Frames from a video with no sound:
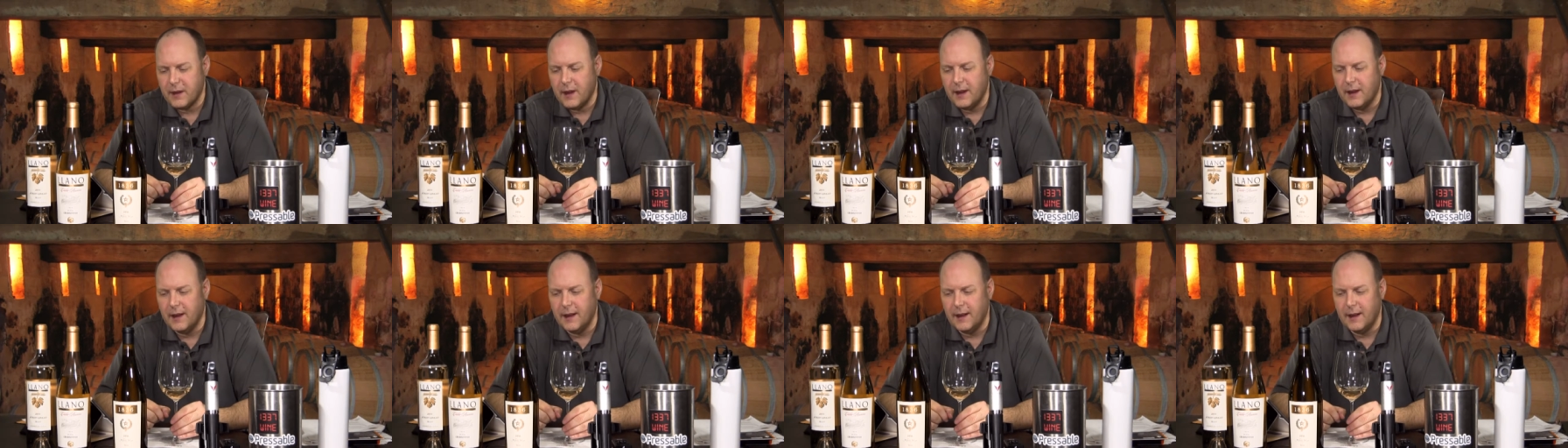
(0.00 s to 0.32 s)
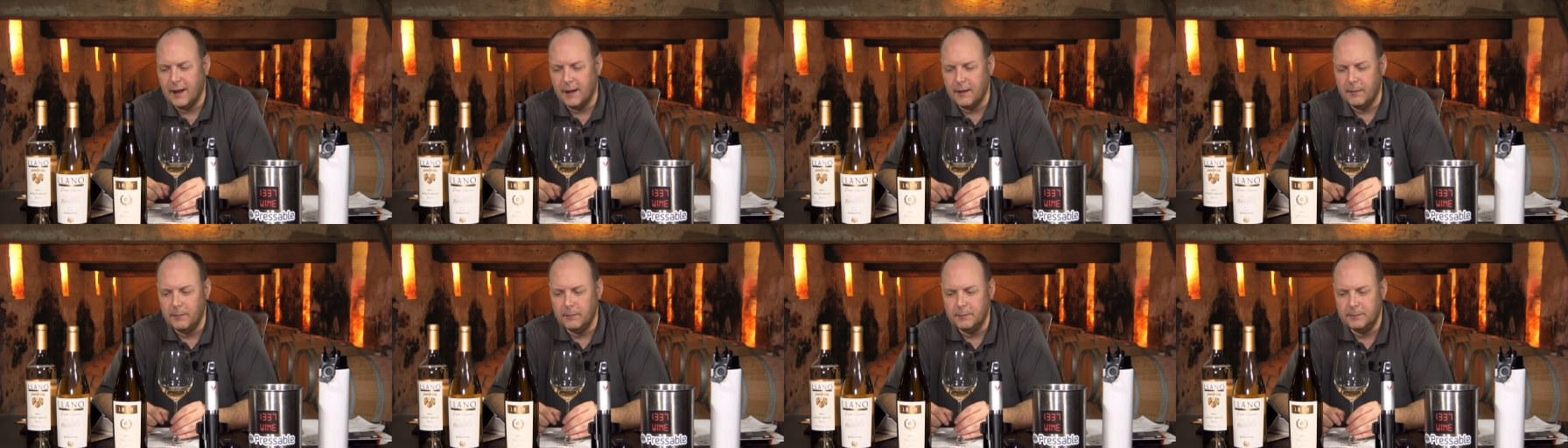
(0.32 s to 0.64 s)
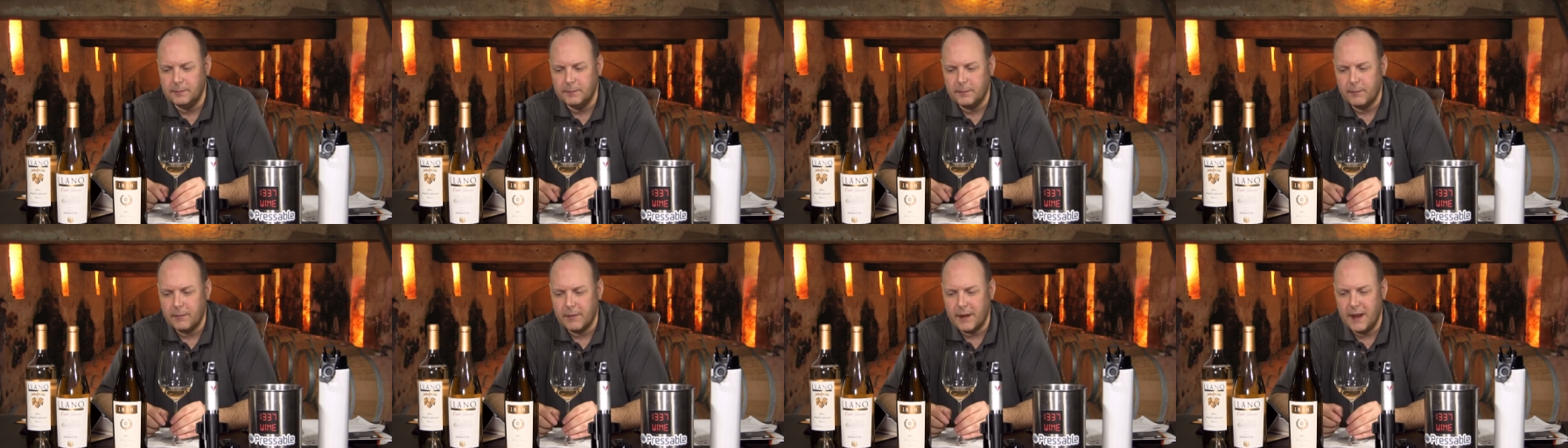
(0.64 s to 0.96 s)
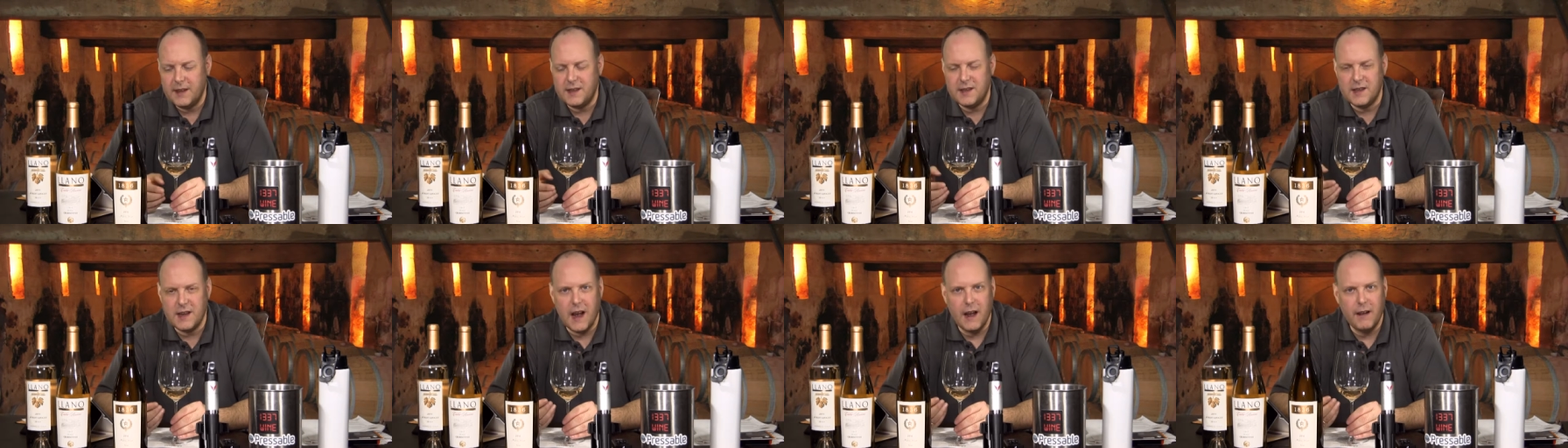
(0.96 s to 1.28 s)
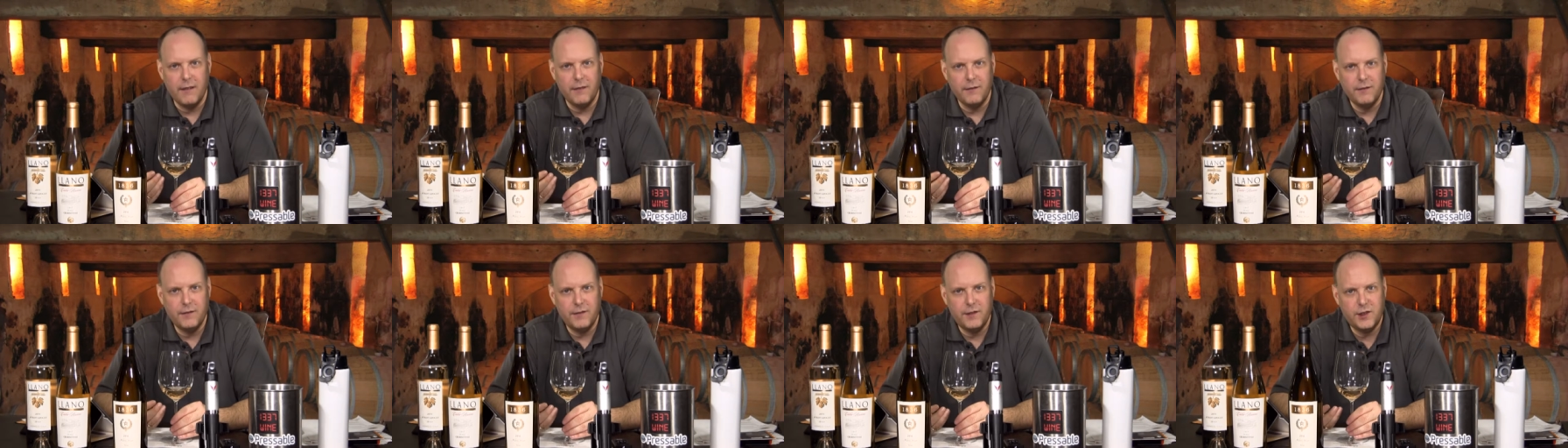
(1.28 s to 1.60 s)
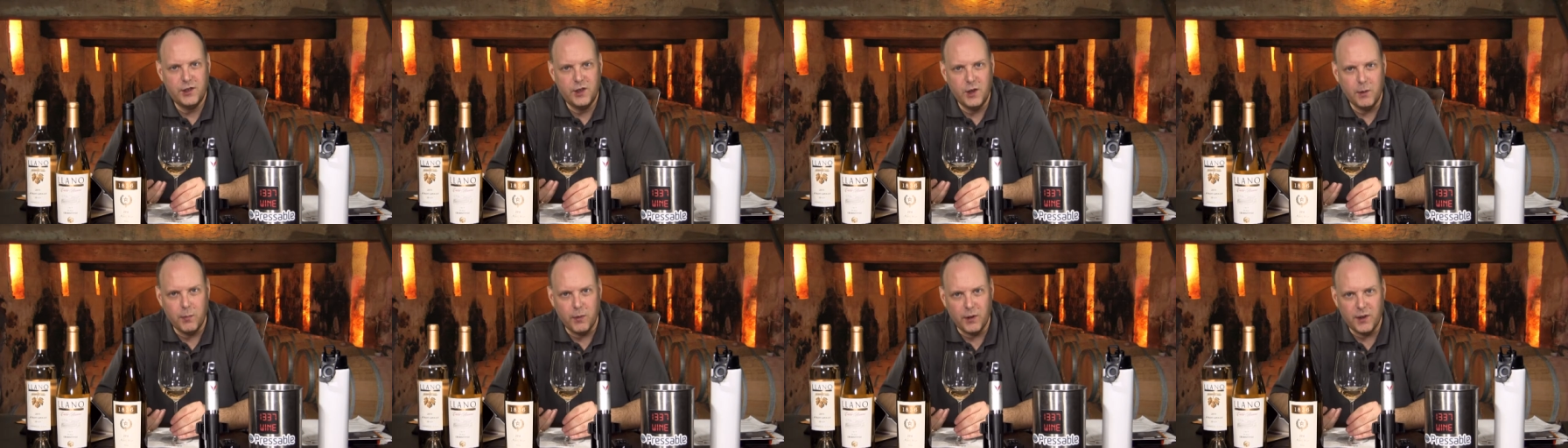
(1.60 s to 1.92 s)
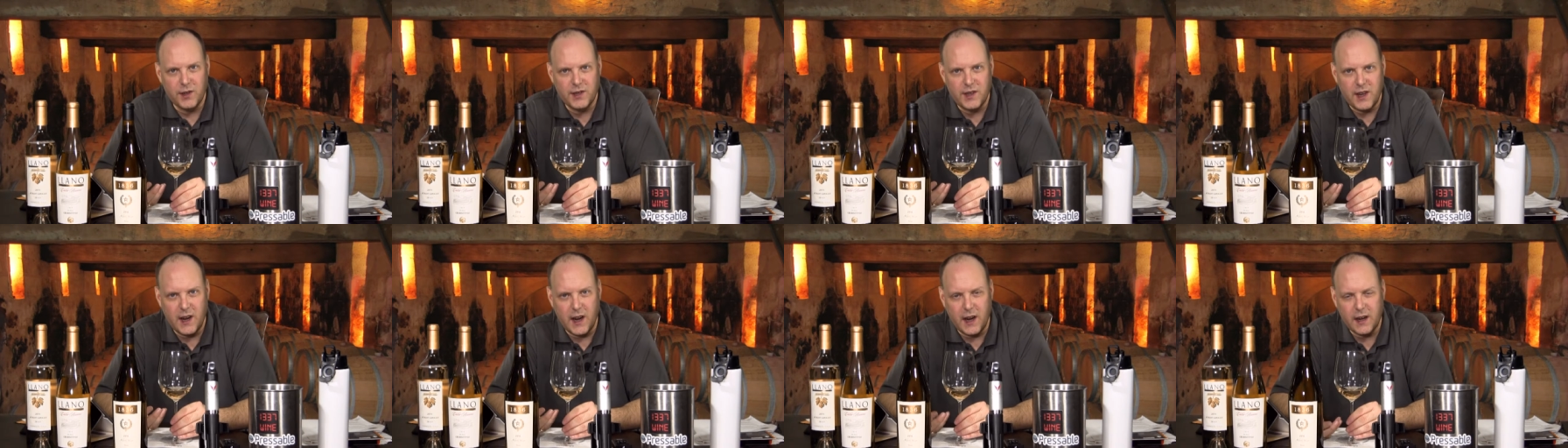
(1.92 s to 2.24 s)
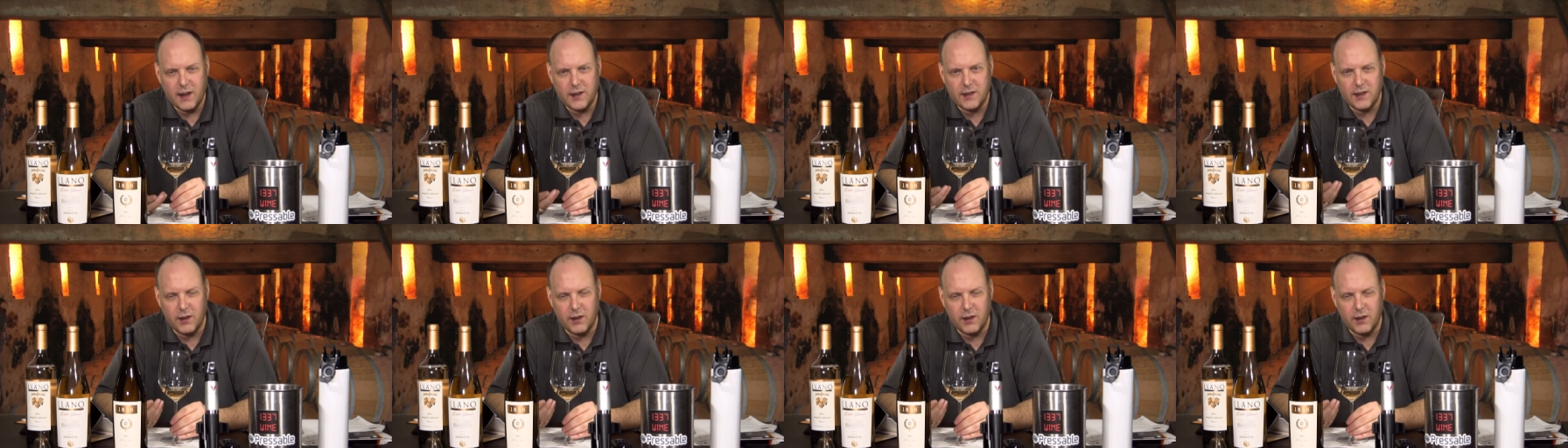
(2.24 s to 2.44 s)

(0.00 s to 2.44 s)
Um, it's not super acidic,